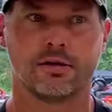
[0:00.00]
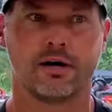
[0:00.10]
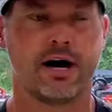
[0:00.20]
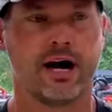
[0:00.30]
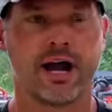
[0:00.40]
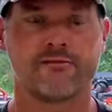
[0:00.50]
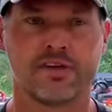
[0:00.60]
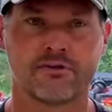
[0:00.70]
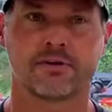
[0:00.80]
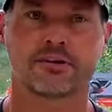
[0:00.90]
I've
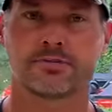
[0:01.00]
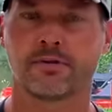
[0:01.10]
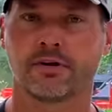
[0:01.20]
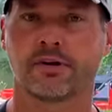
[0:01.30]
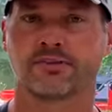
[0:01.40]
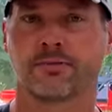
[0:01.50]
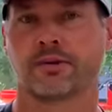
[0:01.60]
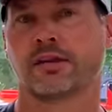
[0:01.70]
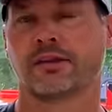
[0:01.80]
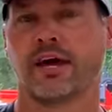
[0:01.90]
never experienced something
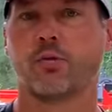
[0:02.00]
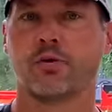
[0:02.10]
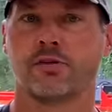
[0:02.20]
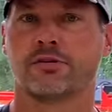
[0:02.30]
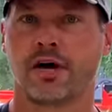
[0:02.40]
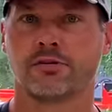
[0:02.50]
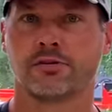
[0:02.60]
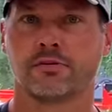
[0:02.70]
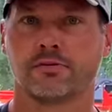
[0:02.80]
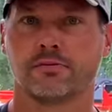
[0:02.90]
like that with
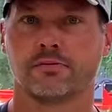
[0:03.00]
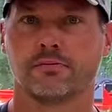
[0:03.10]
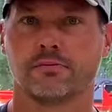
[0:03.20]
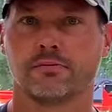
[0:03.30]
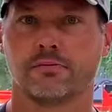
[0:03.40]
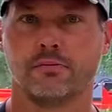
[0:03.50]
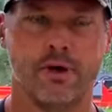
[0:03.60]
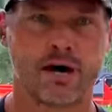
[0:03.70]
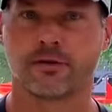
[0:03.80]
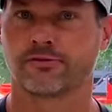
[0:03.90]
another
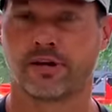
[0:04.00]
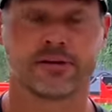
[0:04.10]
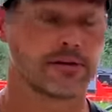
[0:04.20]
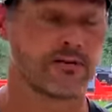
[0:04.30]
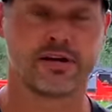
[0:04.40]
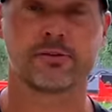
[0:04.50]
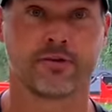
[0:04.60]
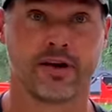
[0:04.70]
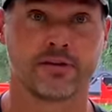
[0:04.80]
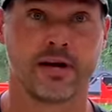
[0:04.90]
model of tractor of any
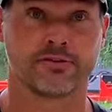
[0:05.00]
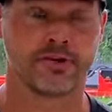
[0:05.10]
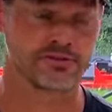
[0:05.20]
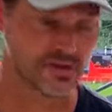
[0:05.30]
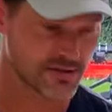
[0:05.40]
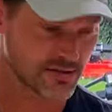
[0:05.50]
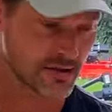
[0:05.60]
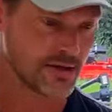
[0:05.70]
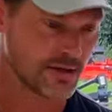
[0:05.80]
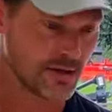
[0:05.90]
brand out there. Just
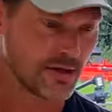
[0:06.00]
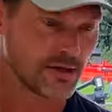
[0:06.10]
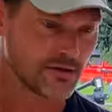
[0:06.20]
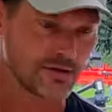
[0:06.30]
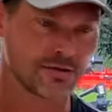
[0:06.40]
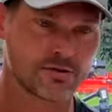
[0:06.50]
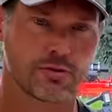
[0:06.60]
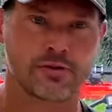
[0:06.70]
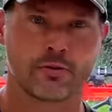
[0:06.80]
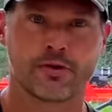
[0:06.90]
the
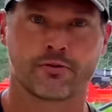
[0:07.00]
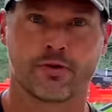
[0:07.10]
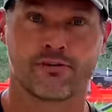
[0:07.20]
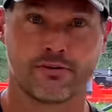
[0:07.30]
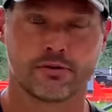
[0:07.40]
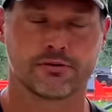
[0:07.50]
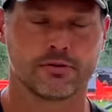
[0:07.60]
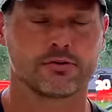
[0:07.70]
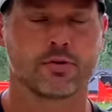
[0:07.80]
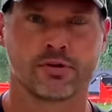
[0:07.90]

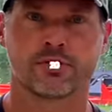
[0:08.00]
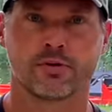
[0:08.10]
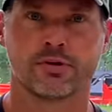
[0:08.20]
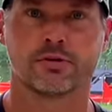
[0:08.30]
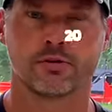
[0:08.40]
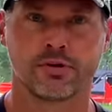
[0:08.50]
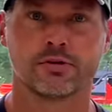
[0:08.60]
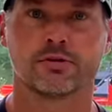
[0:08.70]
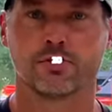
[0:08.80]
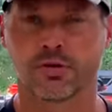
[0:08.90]

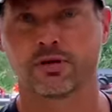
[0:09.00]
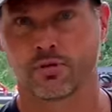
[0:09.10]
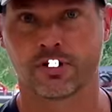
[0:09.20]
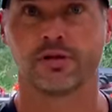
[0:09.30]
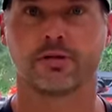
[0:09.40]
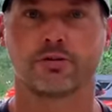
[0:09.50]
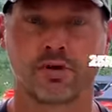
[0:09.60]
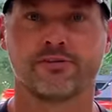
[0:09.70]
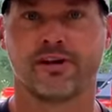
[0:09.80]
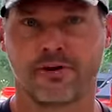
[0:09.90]

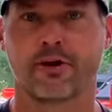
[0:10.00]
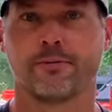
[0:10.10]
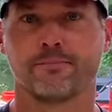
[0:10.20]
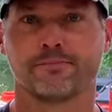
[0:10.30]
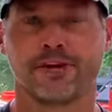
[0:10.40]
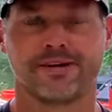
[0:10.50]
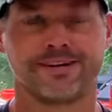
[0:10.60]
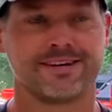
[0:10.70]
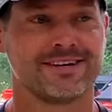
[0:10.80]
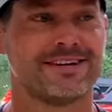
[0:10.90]
2025R.
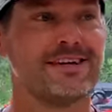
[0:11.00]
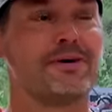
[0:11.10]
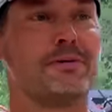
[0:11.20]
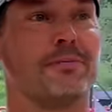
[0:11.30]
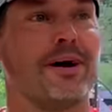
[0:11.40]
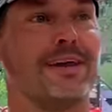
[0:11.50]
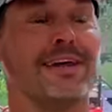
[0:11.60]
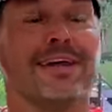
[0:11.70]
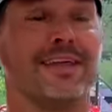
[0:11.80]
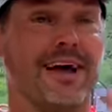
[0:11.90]
But
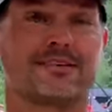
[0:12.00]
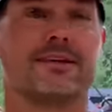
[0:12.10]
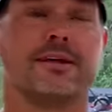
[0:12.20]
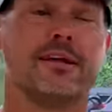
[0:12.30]
that's it.